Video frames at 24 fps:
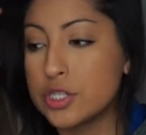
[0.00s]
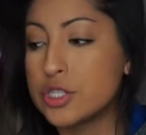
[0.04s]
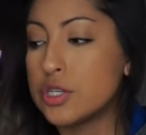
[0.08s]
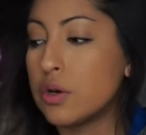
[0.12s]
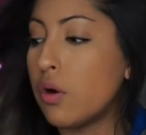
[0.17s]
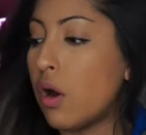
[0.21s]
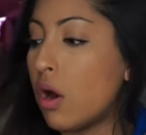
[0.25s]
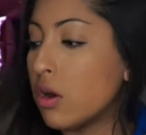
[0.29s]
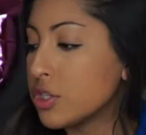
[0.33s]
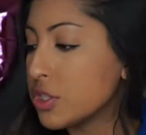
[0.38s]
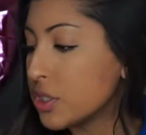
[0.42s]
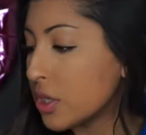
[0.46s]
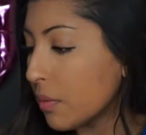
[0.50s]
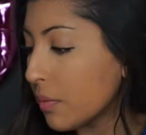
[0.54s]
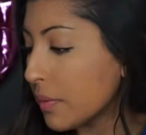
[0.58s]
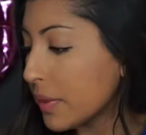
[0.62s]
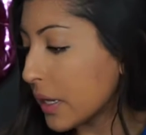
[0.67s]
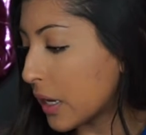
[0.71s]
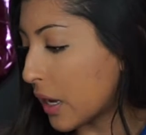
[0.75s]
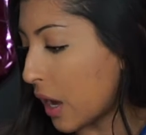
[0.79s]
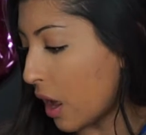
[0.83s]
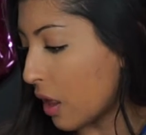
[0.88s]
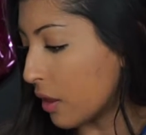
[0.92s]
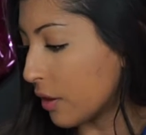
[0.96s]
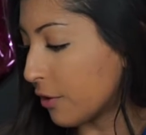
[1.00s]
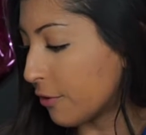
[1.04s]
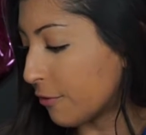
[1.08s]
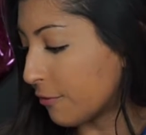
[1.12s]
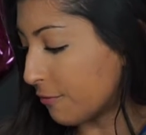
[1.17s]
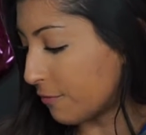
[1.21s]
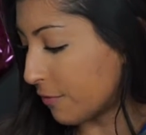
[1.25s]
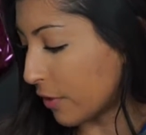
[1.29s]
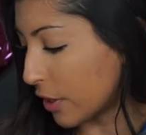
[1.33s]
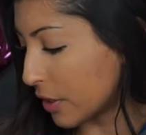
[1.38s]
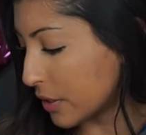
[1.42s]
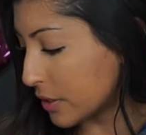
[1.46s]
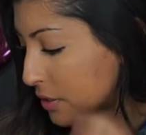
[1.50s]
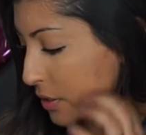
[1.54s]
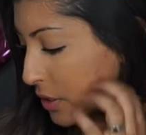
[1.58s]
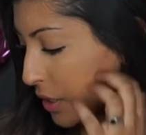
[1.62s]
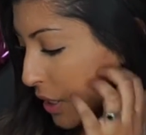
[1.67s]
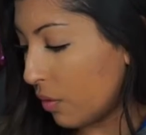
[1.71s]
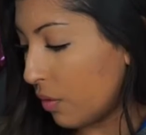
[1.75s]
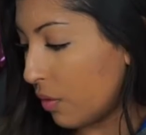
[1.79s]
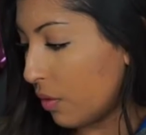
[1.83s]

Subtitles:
So I'll start with the color first.